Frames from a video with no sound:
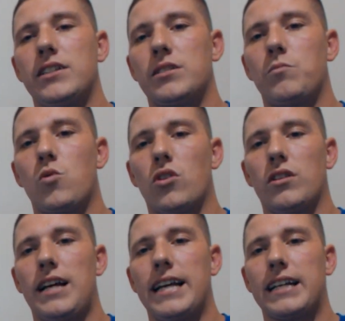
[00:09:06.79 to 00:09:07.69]
is
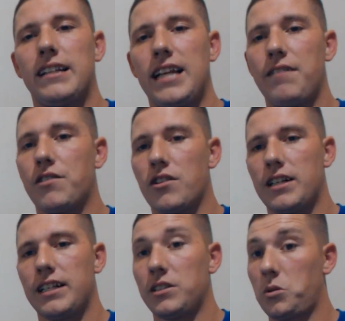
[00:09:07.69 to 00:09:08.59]
more like clever
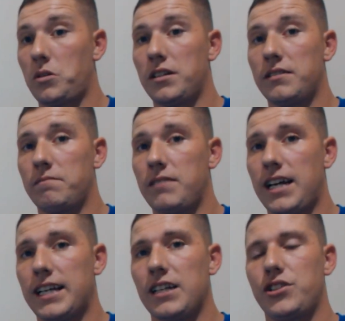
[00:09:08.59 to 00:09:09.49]
in this one,
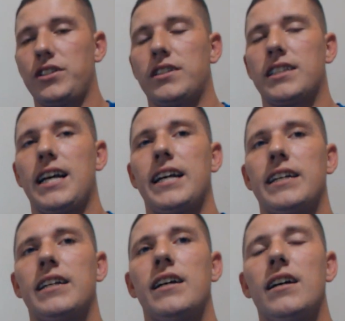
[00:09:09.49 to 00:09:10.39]
I guess you'd say.